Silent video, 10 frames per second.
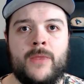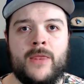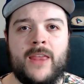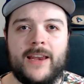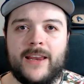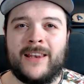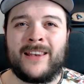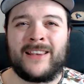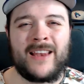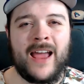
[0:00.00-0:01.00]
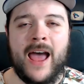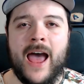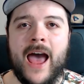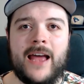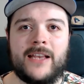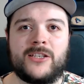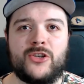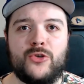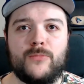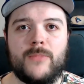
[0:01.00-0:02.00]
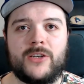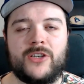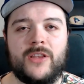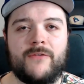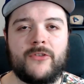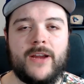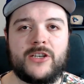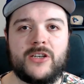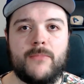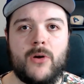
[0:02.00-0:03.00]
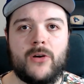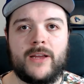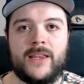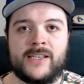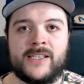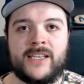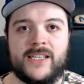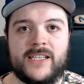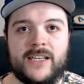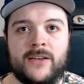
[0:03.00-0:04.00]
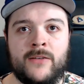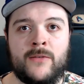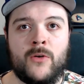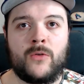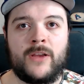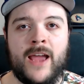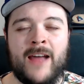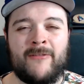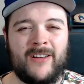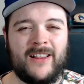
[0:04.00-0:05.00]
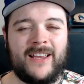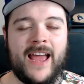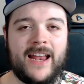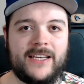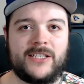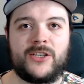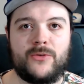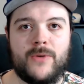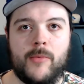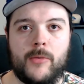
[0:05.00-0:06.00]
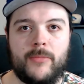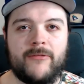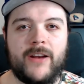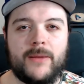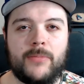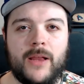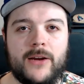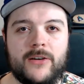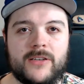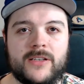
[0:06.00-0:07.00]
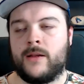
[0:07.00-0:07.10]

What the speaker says: They didn't add too much in the free agent market this season, only really adding two MLB-ready players.